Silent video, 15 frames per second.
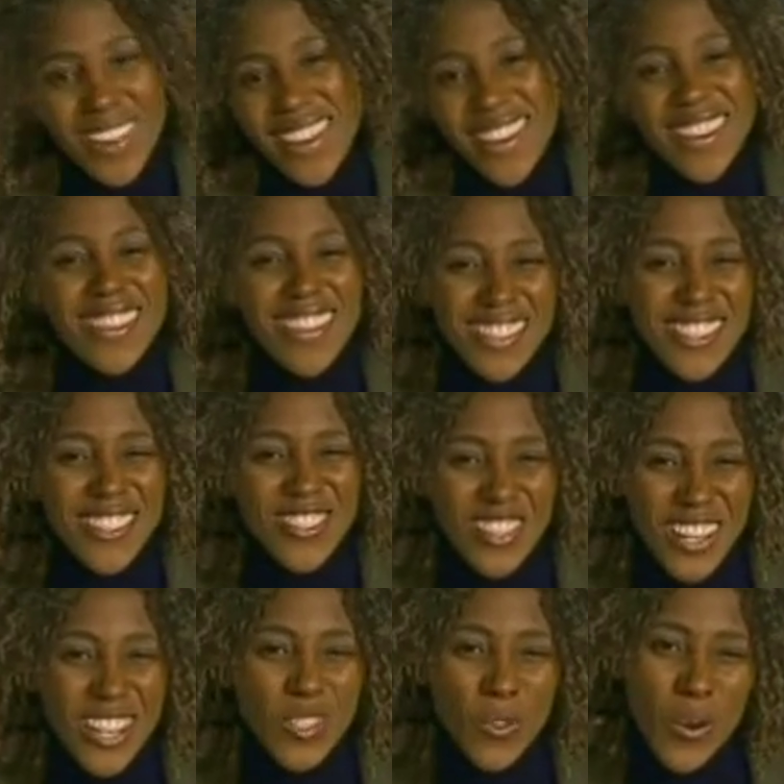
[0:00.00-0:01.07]
This is
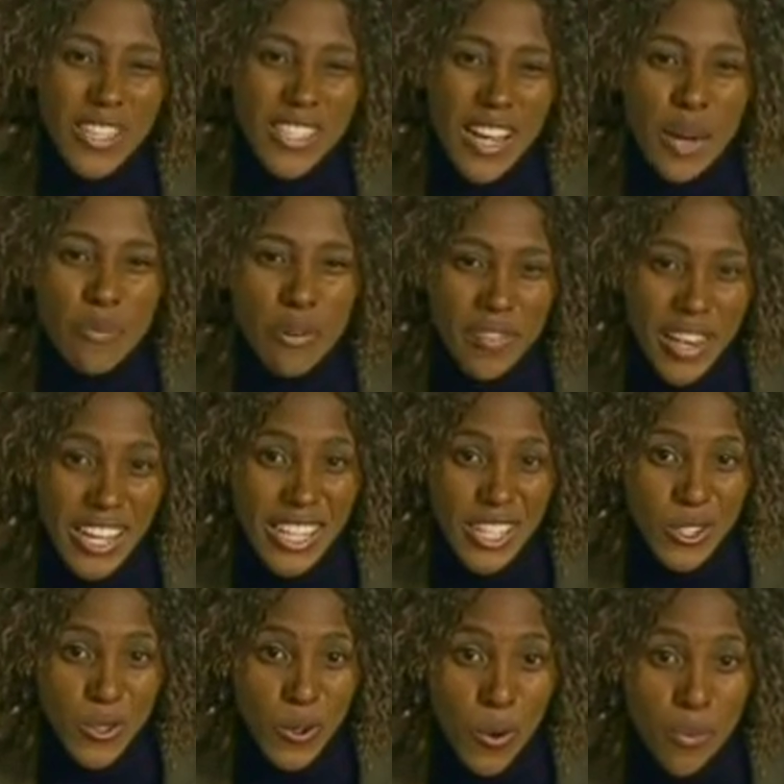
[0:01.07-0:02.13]
just one type of
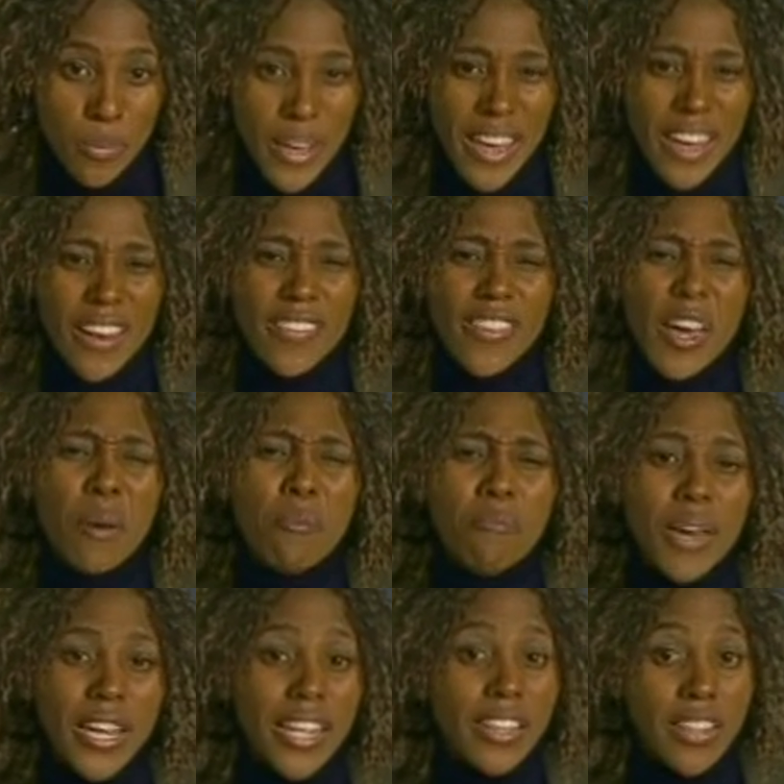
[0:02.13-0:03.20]
endoscope. There are
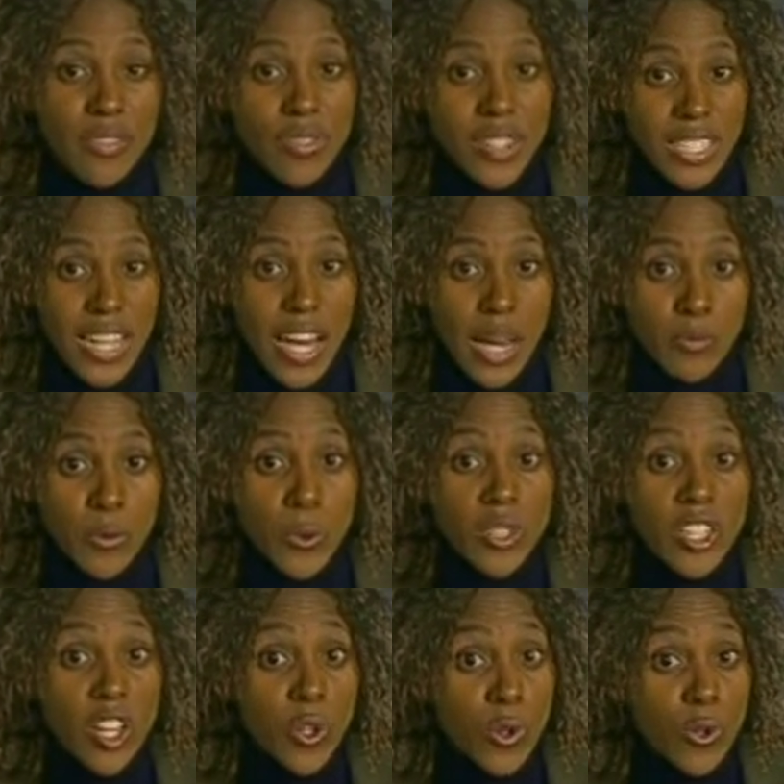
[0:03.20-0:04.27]
many different types
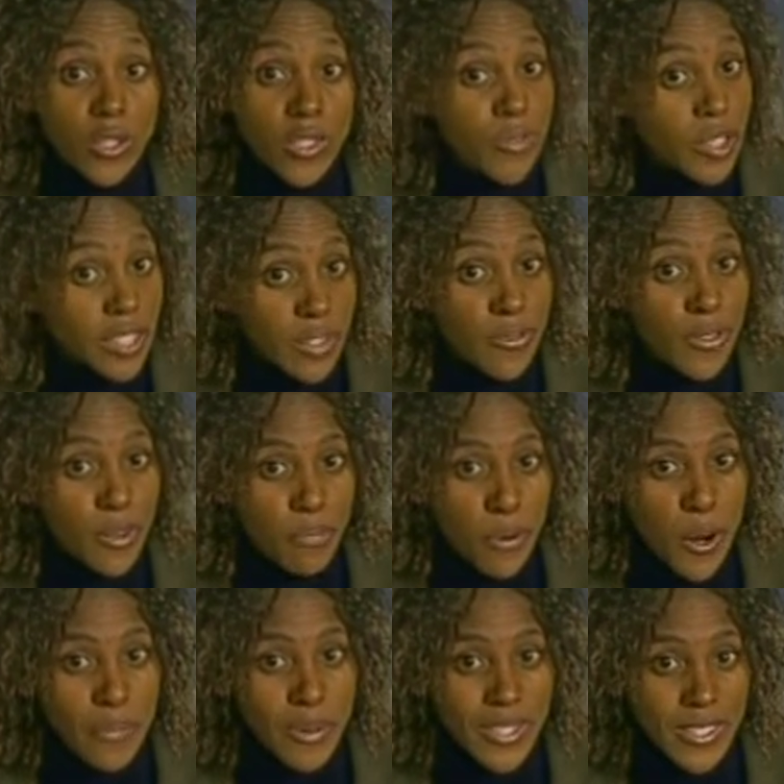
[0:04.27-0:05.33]
which are used for different
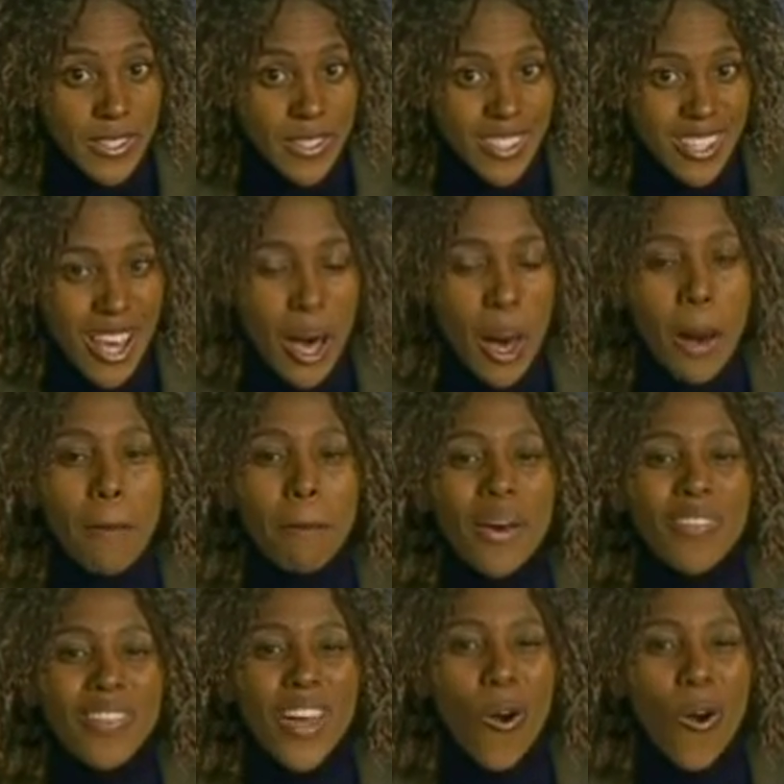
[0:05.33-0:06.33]
purposes, but they